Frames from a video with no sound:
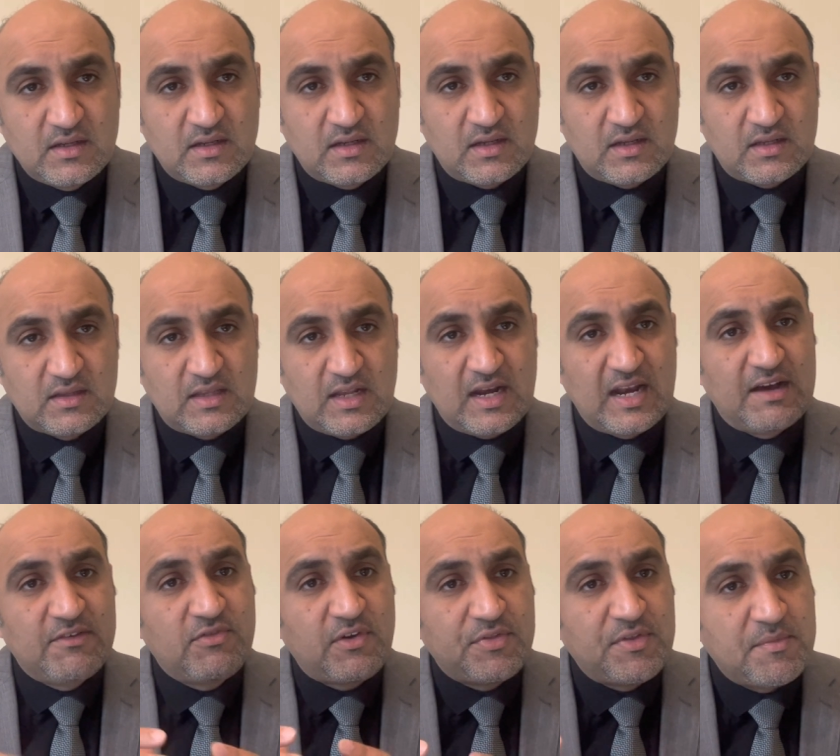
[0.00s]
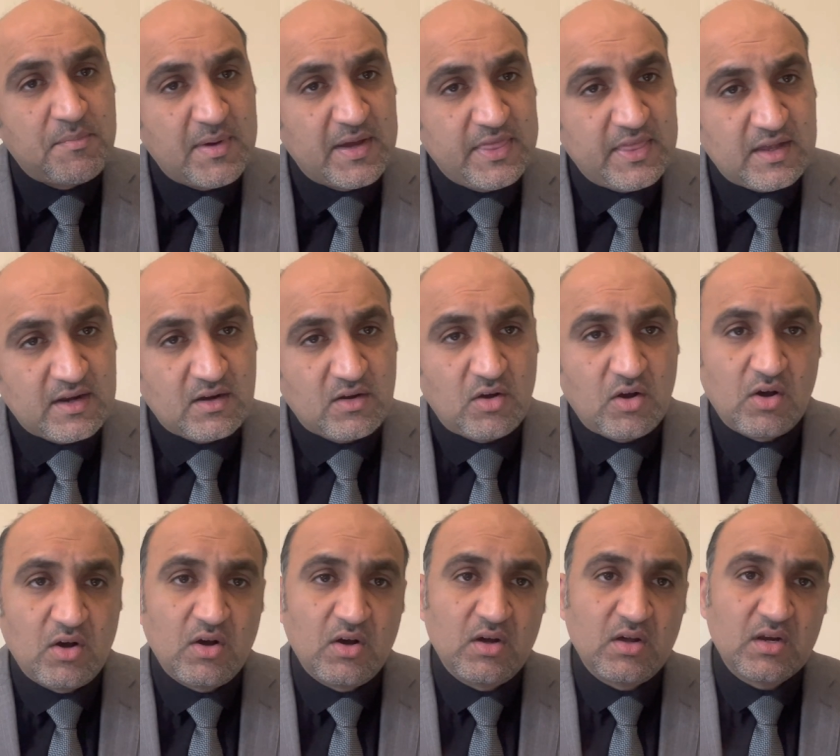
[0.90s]
the love of the mother,
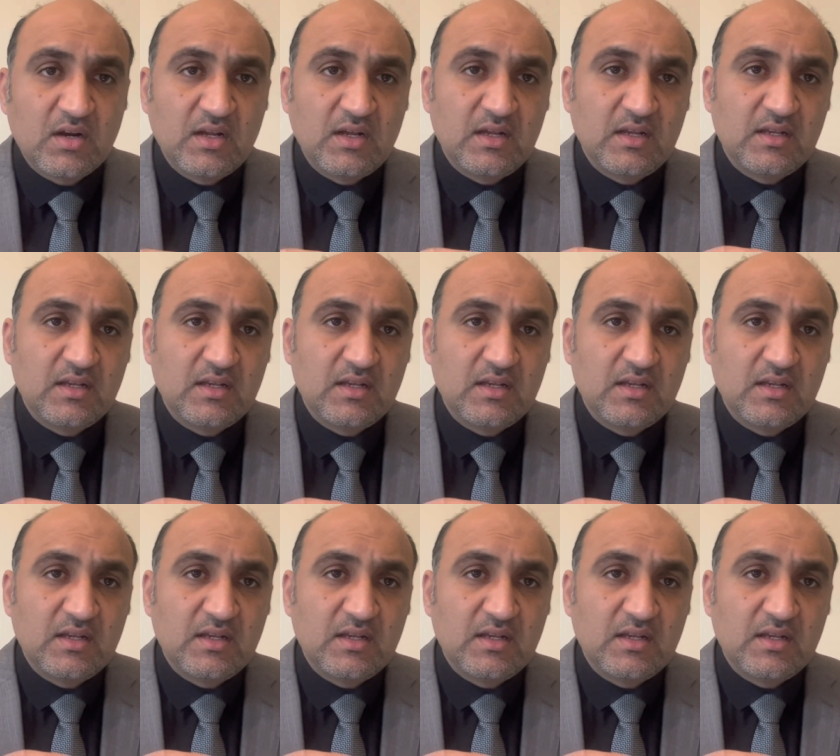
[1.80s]
or